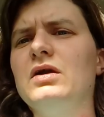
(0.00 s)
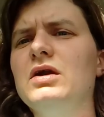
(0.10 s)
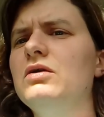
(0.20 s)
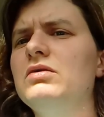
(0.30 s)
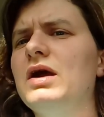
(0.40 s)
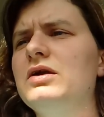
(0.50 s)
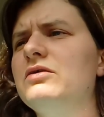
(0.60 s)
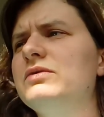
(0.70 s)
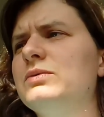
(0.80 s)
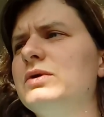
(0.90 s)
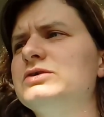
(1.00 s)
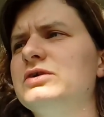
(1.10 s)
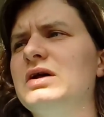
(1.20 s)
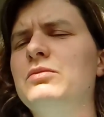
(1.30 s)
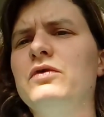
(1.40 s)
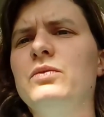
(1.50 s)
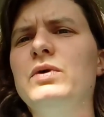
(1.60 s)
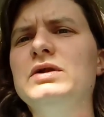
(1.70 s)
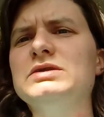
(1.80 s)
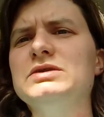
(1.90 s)
You wouldn't want to try that more than
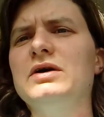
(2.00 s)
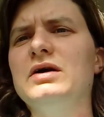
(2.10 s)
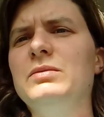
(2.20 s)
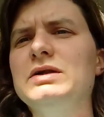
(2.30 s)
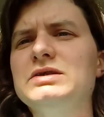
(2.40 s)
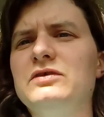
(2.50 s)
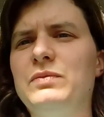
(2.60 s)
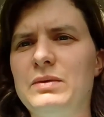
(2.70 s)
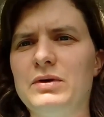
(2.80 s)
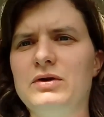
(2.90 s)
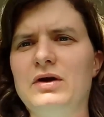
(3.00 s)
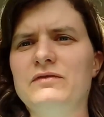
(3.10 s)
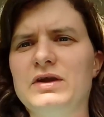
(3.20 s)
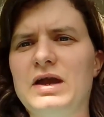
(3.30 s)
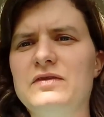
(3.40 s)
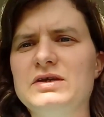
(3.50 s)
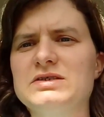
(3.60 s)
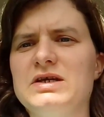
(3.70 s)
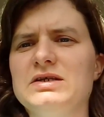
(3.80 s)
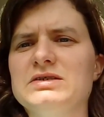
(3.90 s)
once. So I can imagine if people who advocate these
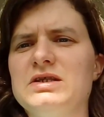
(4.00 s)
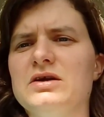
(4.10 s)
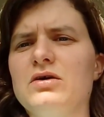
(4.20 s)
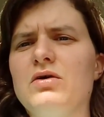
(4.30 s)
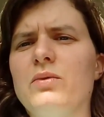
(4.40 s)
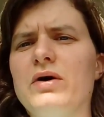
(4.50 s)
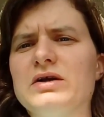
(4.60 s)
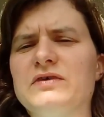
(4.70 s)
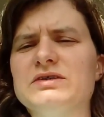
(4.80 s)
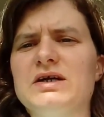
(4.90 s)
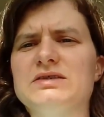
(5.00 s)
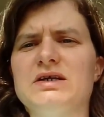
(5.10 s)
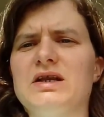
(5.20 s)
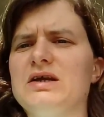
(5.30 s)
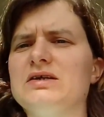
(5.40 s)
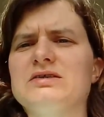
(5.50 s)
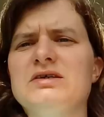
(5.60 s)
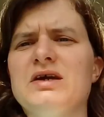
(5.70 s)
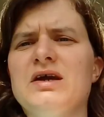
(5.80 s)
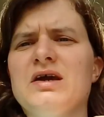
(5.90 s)
things think, oh, it works fantastically,
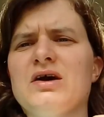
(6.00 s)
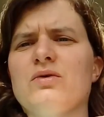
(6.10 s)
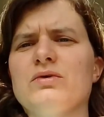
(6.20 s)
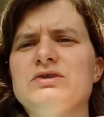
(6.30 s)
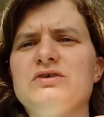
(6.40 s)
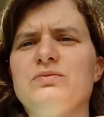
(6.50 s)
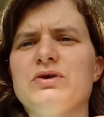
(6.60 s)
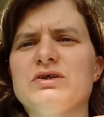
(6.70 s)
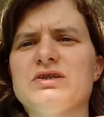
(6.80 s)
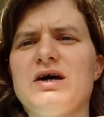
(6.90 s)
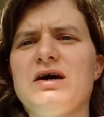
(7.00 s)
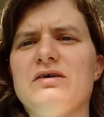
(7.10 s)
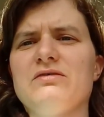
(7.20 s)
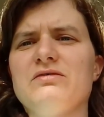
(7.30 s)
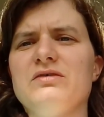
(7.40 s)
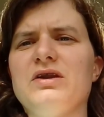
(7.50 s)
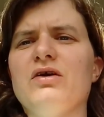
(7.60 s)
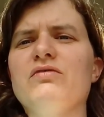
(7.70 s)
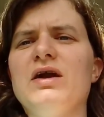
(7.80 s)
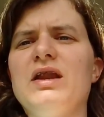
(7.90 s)
because once you've pushed that, you
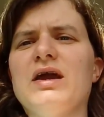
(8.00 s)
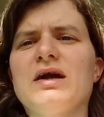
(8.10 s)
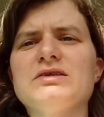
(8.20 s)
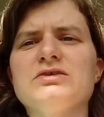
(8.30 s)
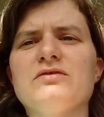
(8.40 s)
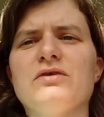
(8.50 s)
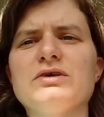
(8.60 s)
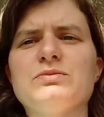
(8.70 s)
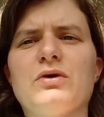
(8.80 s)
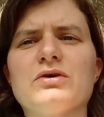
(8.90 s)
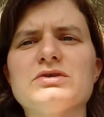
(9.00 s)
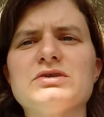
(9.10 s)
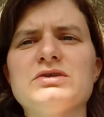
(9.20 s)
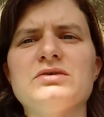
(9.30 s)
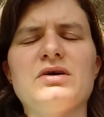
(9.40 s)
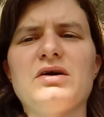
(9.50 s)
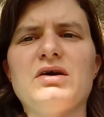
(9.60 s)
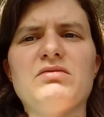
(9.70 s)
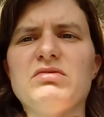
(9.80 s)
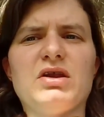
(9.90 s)
know, really against your voice box,
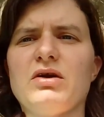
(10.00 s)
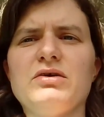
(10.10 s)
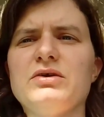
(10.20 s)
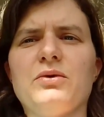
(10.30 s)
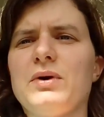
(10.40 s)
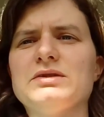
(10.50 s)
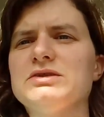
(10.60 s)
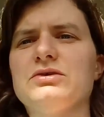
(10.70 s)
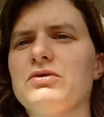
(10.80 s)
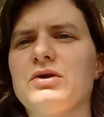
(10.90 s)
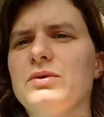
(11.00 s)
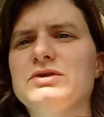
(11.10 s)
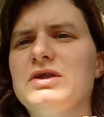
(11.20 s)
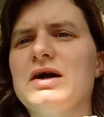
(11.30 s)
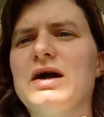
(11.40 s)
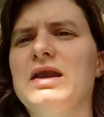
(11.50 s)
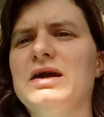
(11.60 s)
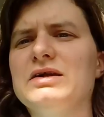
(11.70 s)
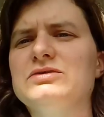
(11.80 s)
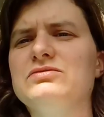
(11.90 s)
you know, you do it once, you're not going to want to do that again.
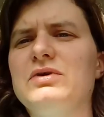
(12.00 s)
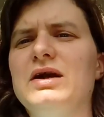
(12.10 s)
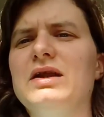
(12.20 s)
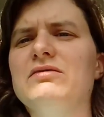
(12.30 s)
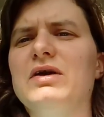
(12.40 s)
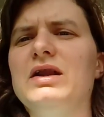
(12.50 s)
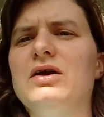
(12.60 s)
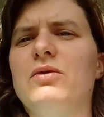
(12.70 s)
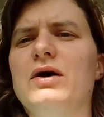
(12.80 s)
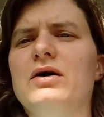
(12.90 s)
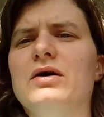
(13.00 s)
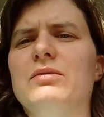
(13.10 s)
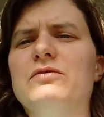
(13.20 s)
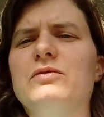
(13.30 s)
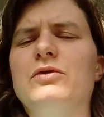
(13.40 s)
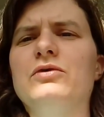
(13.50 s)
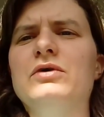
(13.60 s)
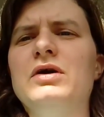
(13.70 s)
It's really, really quite uncomfortable.